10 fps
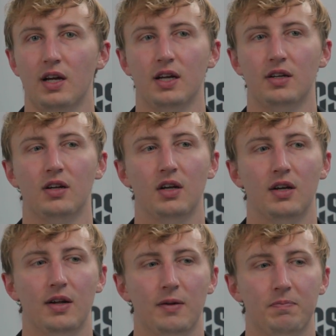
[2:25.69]
And
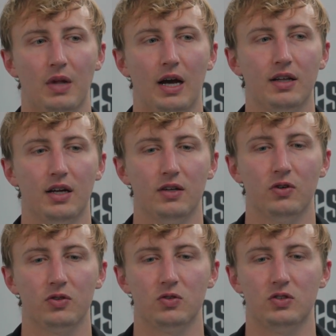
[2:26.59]
I think I've
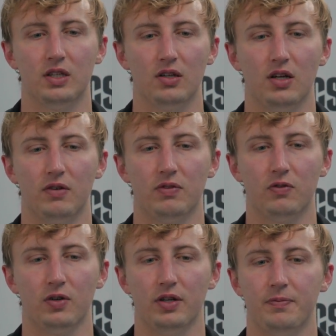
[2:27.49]
also seen a lot of
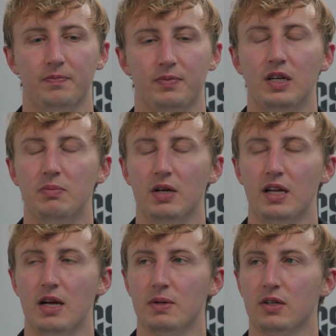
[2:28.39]
different team
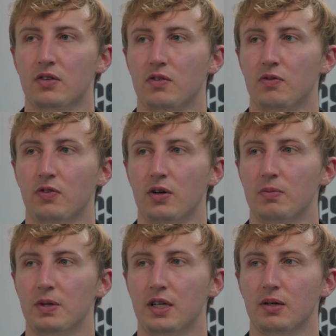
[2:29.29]
dynamics
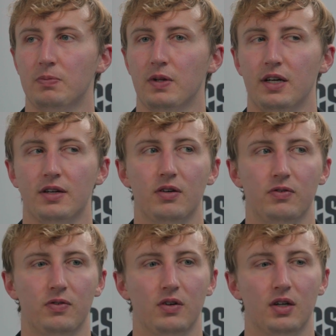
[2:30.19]
from being a player
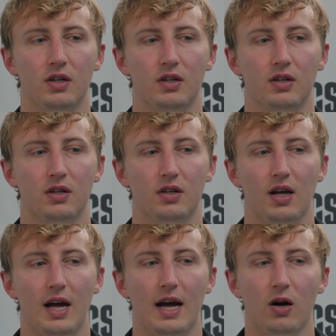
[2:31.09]
of
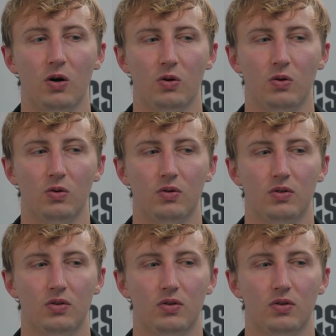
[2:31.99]
how